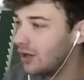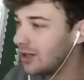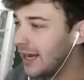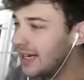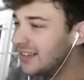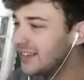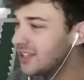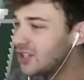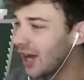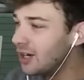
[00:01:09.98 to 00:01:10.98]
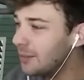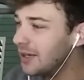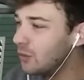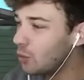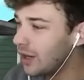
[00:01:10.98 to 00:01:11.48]
Ladies and
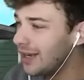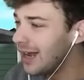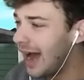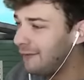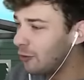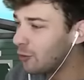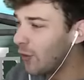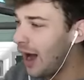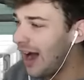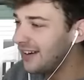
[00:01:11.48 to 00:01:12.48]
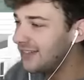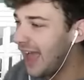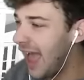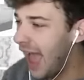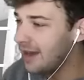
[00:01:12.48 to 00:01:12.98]
gentlemen, we have arrived
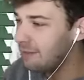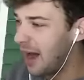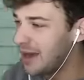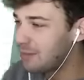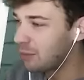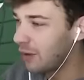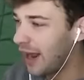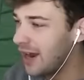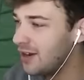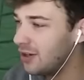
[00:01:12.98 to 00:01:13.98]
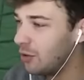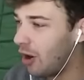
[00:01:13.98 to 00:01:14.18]
at my brand new